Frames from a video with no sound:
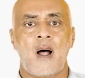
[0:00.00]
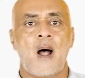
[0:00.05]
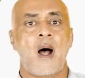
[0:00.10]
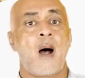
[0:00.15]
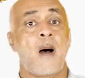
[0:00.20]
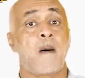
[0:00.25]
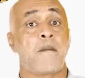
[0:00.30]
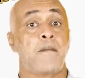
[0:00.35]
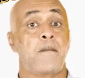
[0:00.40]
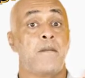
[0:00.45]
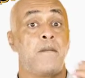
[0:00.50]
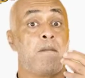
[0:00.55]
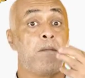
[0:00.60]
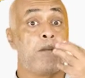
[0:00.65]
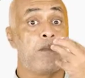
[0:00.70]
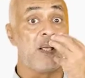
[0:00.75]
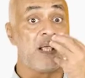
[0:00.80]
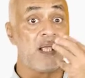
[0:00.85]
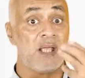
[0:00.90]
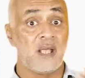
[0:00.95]
A
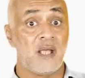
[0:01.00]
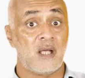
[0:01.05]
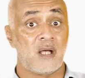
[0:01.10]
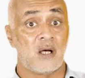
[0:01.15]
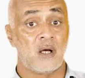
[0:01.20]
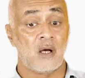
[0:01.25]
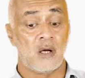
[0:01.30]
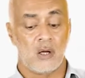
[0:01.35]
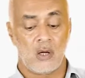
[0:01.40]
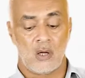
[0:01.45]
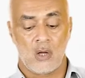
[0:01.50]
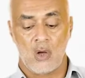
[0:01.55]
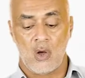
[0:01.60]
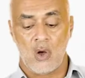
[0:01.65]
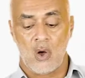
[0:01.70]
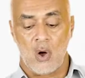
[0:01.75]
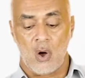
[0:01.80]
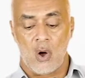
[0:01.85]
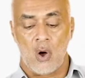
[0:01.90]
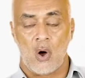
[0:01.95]
beak
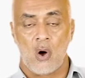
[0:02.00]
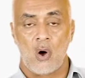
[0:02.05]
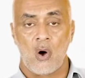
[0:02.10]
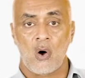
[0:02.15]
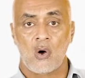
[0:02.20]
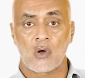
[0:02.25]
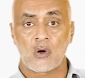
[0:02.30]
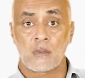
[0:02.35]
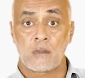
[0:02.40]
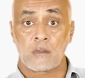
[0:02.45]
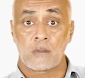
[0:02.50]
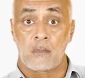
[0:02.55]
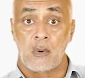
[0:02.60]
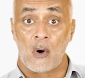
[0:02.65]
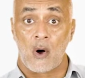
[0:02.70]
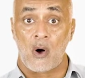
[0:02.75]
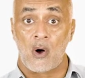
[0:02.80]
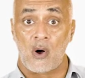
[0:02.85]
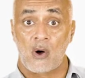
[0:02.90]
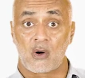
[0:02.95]
or
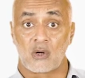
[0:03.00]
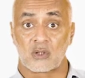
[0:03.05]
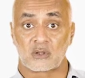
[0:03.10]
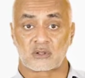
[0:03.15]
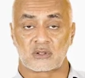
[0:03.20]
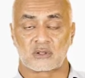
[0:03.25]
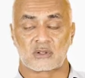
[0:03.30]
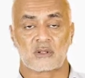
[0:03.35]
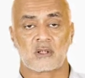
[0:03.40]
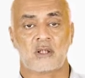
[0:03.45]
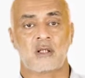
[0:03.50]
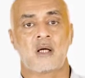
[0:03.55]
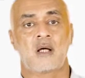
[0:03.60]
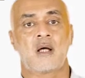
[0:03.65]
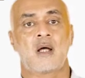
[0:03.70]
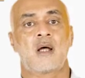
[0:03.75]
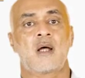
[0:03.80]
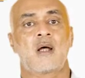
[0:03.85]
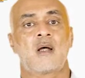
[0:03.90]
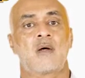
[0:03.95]
paws?
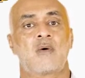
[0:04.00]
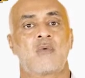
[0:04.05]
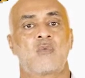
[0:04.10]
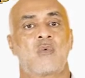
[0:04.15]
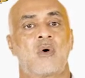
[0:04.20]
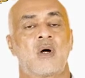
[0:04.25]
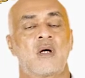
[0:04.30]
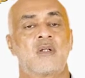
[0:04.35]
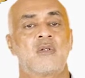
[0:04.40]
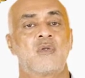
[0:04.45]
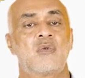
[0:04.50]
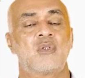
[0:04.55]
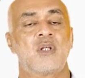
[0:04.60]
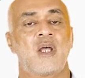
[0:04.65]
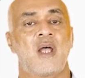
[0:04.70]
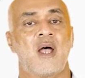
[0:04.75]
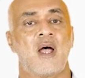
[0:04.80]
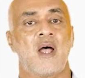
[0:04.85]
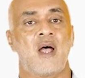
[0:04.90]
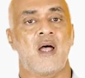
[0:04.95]
What do
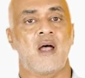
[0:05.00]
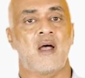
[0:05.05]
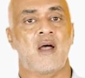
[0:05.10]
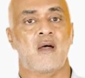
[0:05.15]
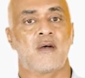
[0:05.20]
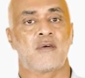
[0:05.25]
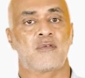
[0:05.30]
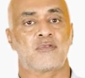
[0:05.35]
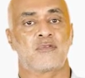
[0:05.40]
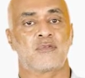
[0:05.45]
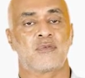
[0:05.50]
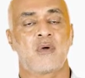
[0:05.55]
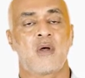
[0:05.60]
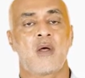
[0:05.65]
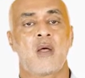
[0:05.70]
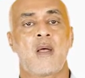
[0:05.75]
they have?